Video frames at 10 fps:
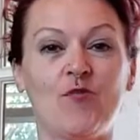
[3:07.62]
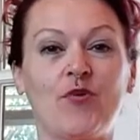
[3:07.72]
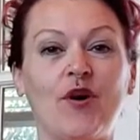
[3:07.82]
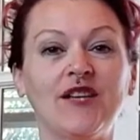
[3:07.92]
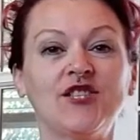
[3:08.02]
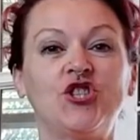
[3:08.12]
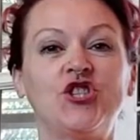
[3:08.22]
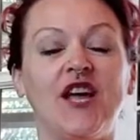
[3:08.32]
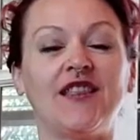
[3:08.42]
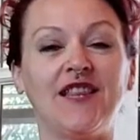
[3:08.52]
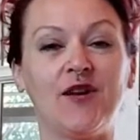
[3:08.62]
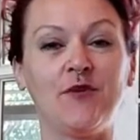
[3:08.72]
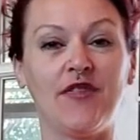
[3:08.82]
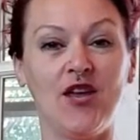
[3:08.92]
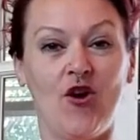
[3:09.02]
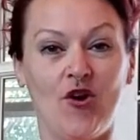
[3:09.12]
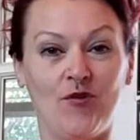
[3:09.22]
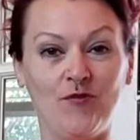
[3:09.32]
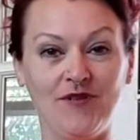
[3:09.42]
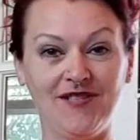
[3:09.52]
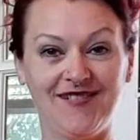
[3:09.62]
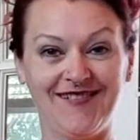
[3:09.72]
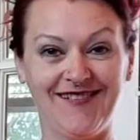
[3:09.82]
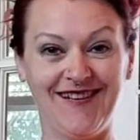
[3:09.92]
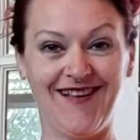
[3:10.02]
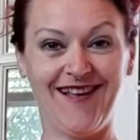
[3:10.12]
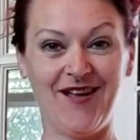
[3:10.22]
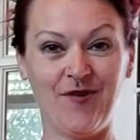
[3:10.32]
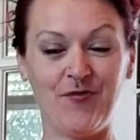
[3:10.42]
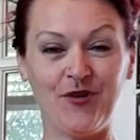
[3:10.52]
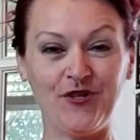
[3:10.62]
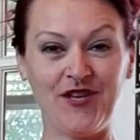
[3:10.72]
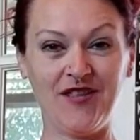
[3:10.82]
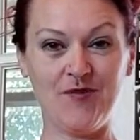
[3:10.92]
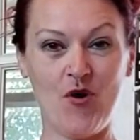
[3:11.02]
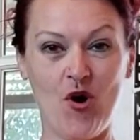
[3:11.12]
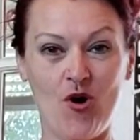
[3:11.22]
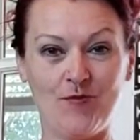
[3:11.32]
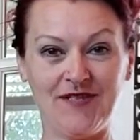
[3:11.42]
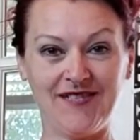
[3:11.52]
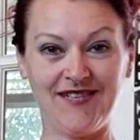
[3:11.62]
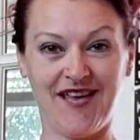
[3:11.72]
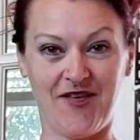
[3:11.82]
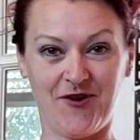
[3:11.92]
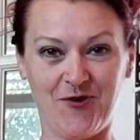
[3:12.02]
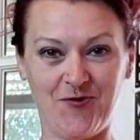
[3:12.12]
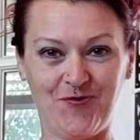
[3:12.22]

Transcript: Press gently with the arms, pushing the palms together.